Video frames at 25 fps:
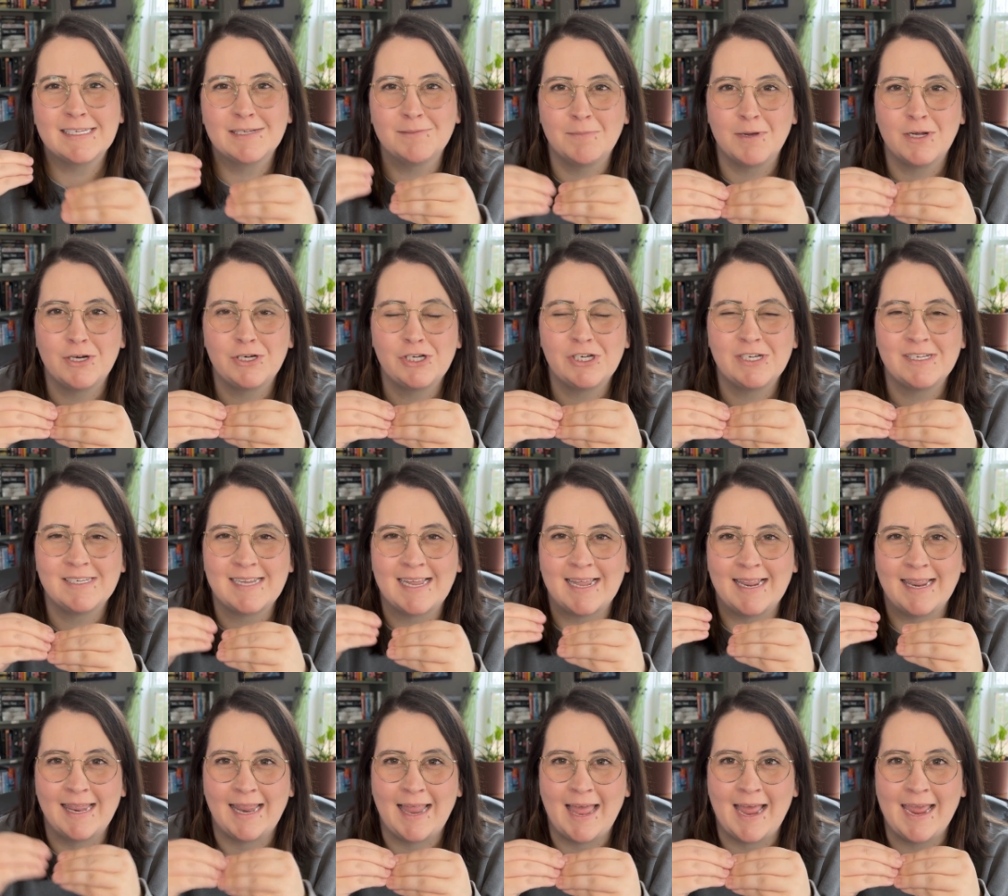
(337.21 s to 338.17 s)
much as I
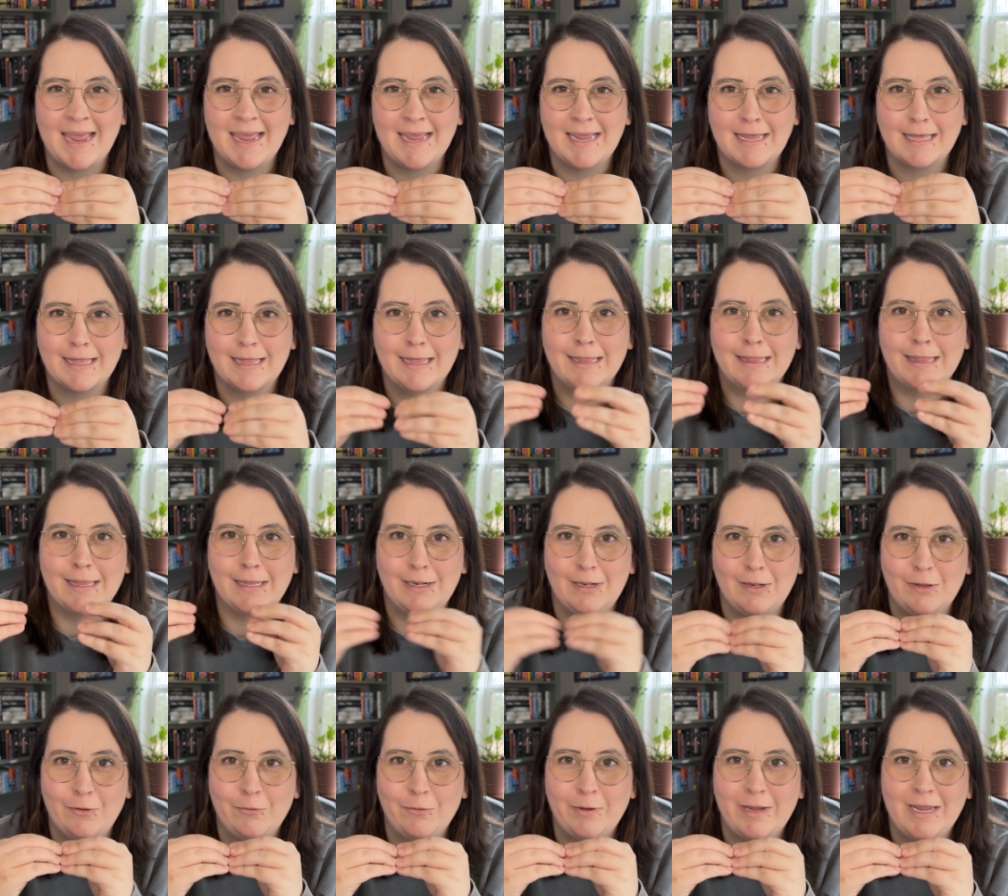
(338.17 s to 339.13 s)
like the
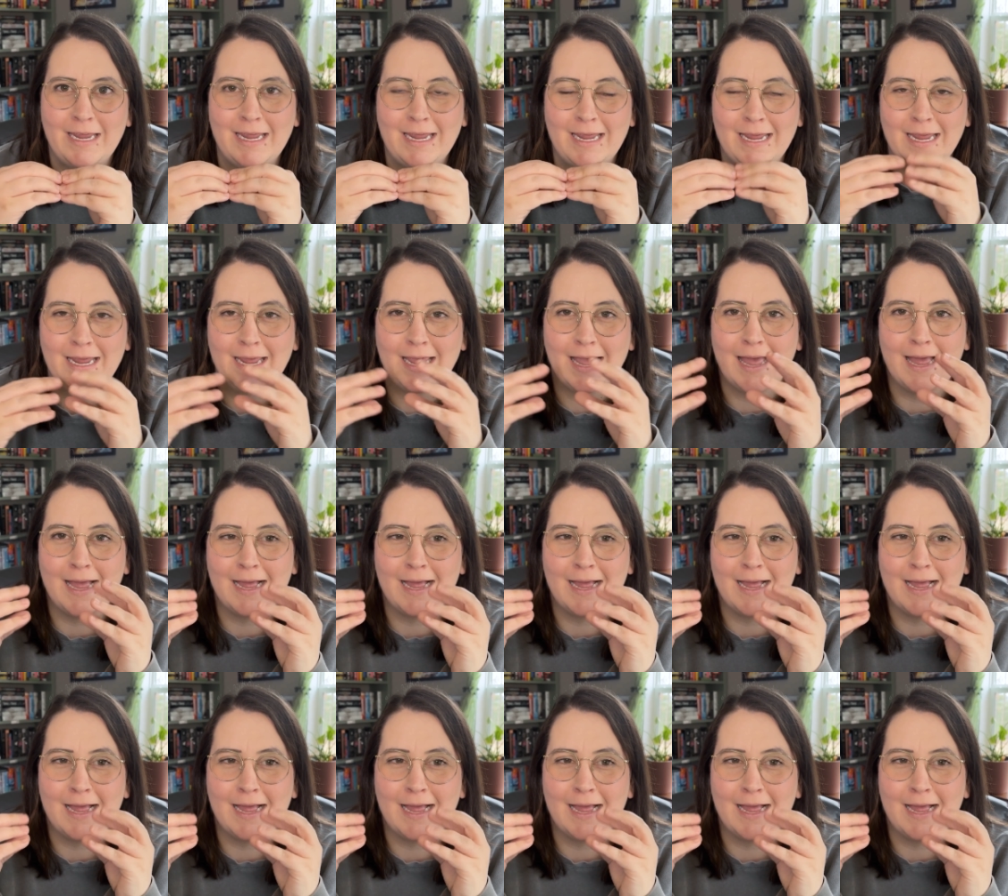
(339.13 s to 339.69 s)
Loki